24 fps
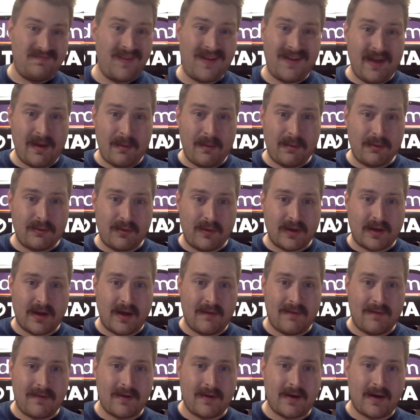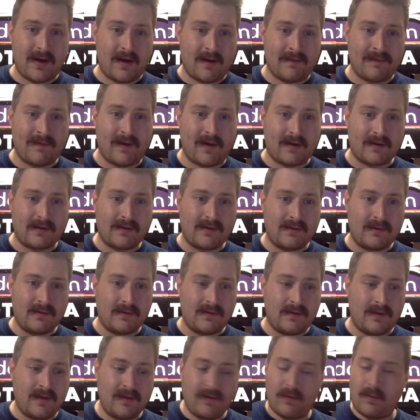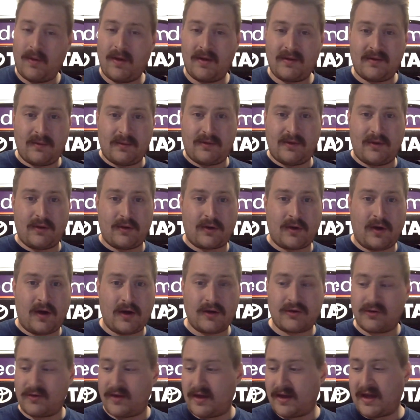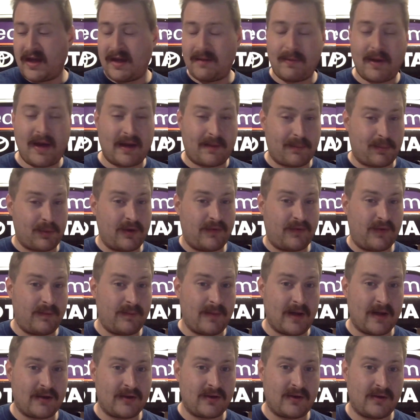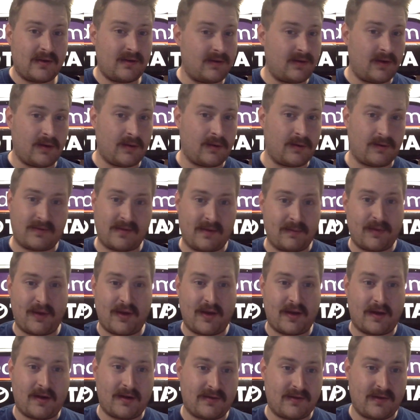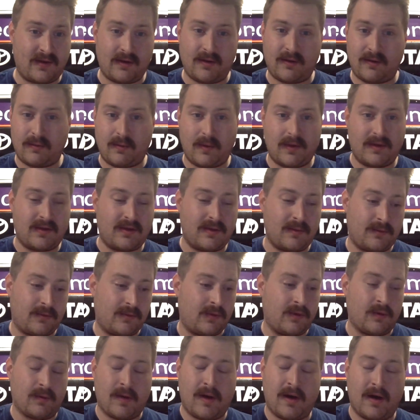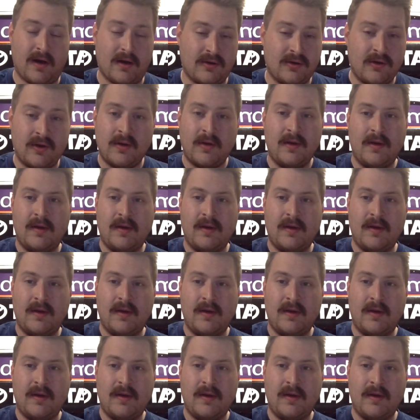None of that was really covered today on Fox. If it was under caution. They came back, briefly mentioned, something like Austin Hill went to the garage.